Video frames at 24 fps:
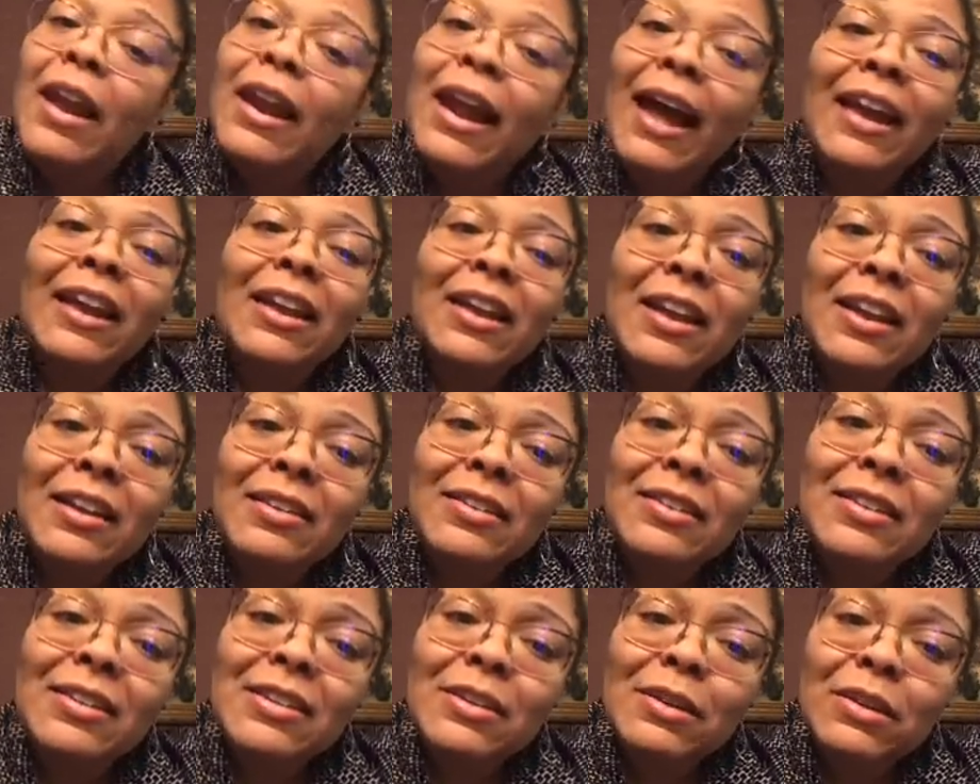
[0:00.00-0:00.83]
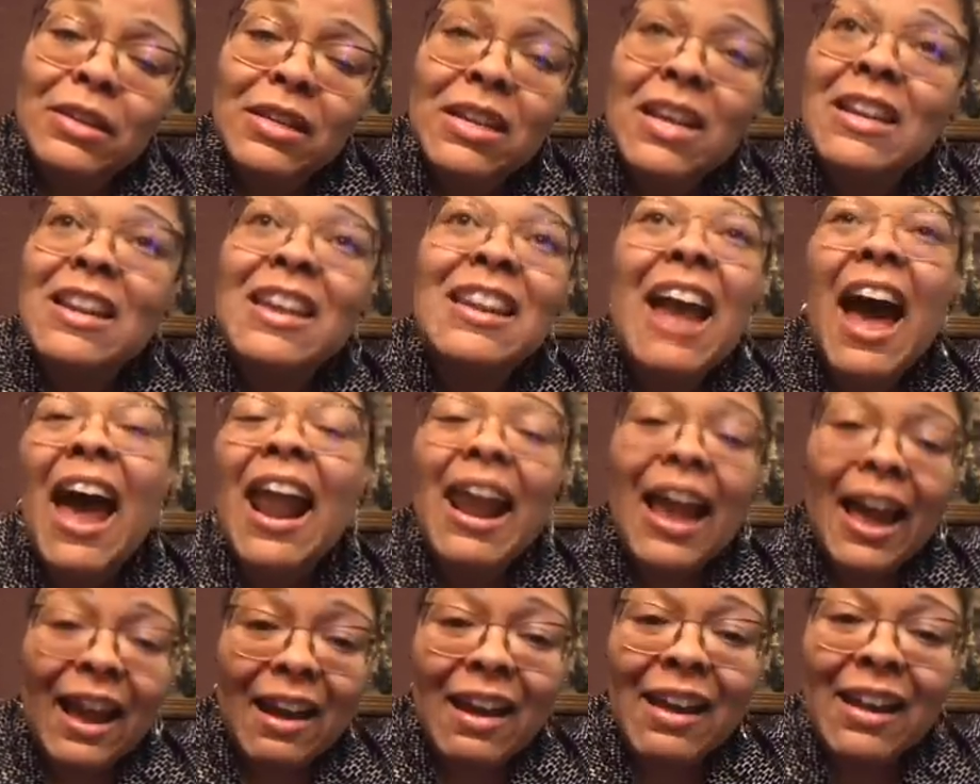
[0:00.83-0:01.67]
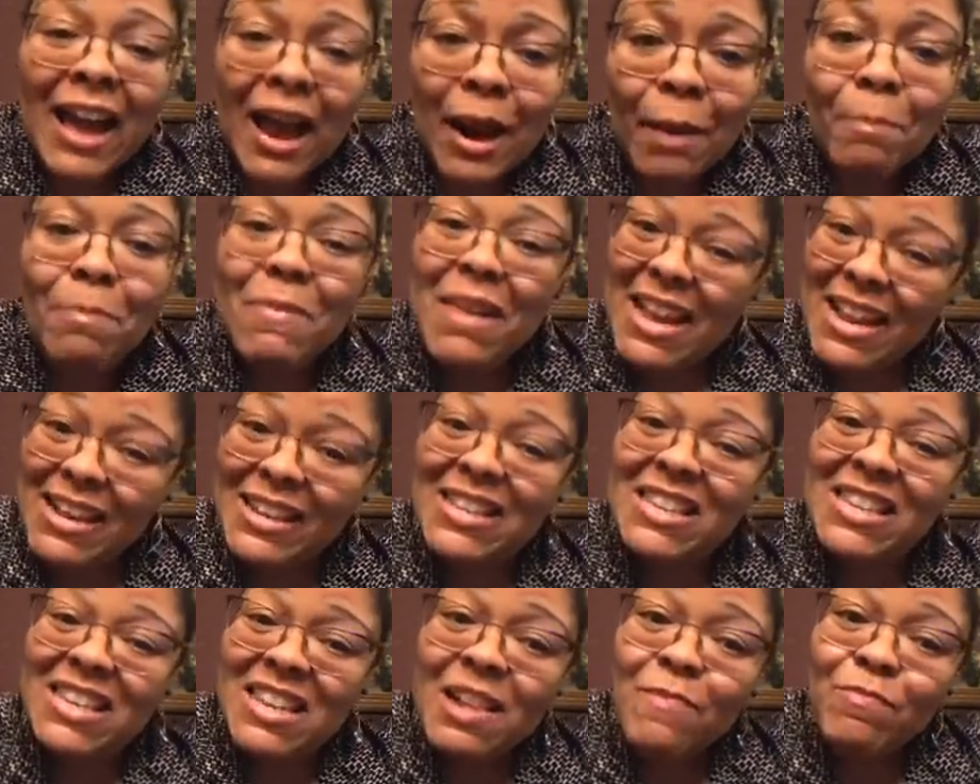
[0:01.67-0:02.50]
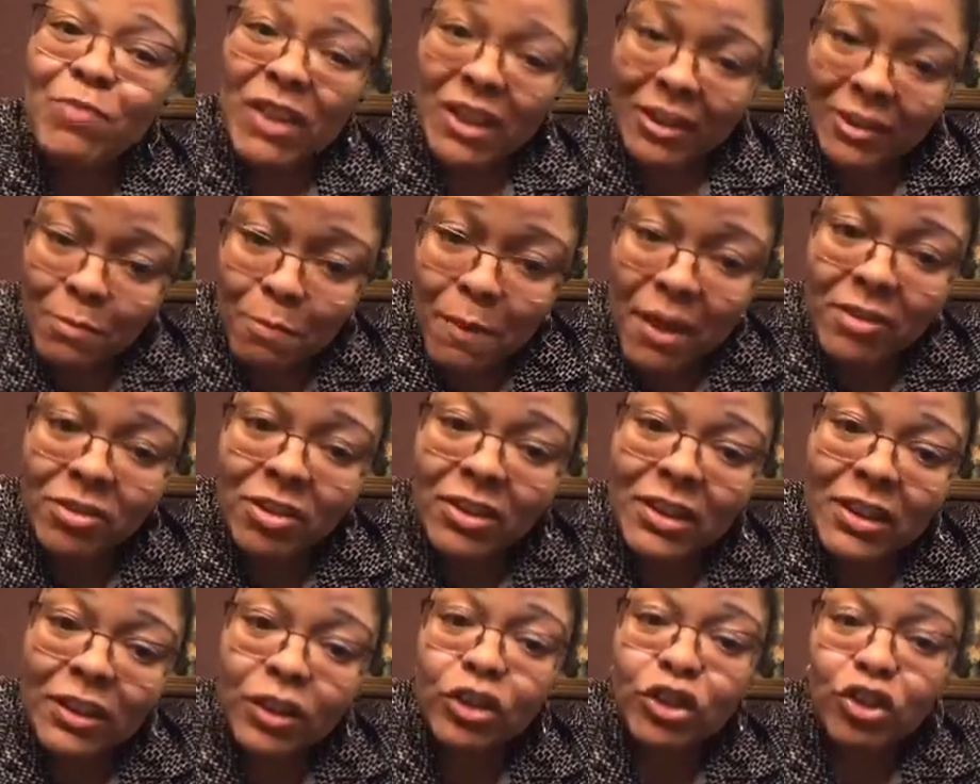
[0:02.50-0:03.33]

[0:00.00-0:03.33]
Like kids tend to not like a lot of meats, especially the